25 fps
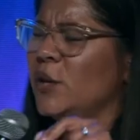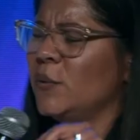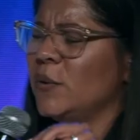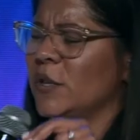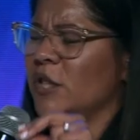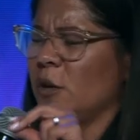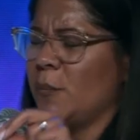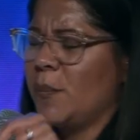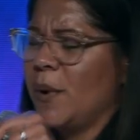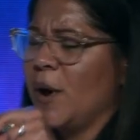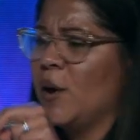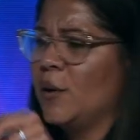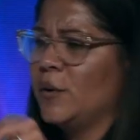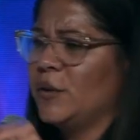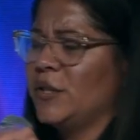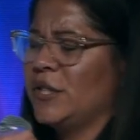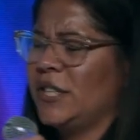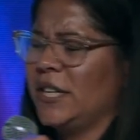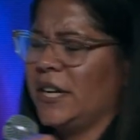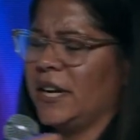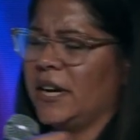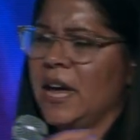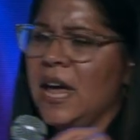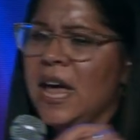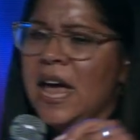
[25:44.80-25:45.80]
was supposed
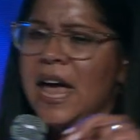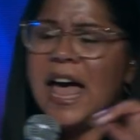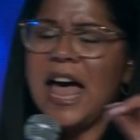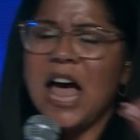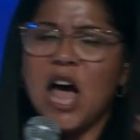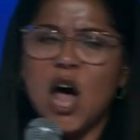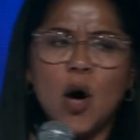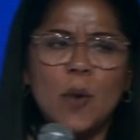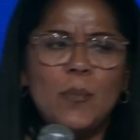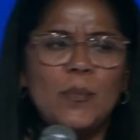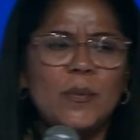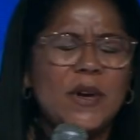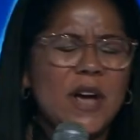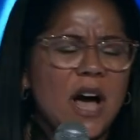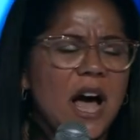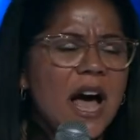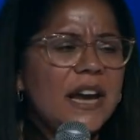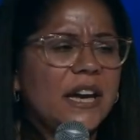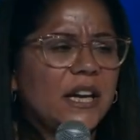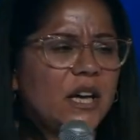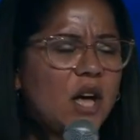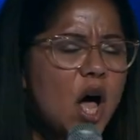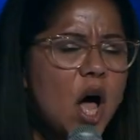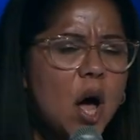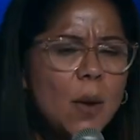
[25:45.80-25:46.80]
to help God
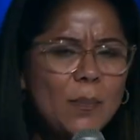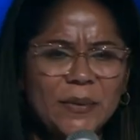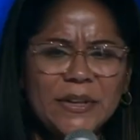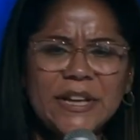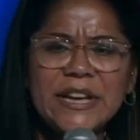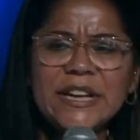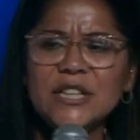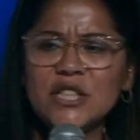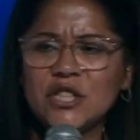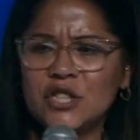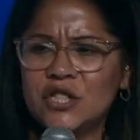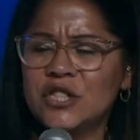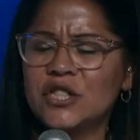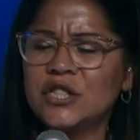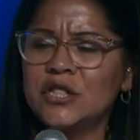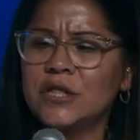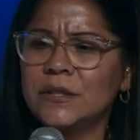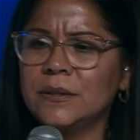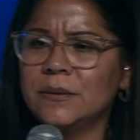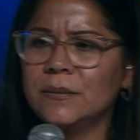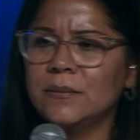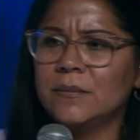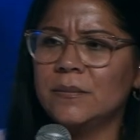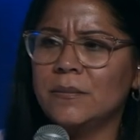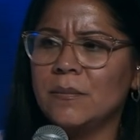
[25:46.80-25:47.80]
accomplish,
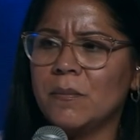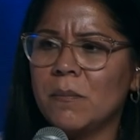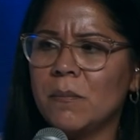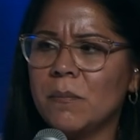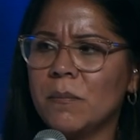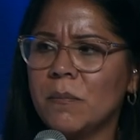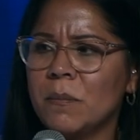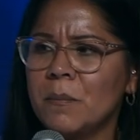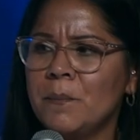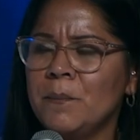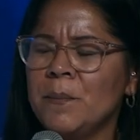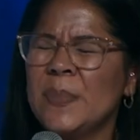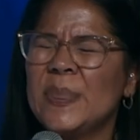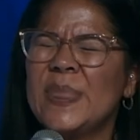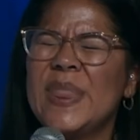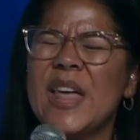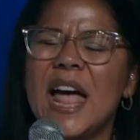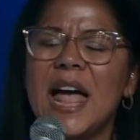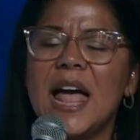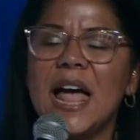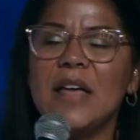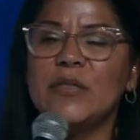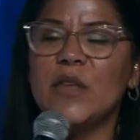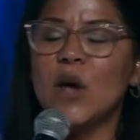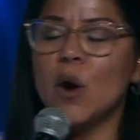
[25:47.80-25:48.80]
that
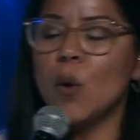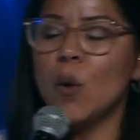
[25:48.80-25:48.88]
the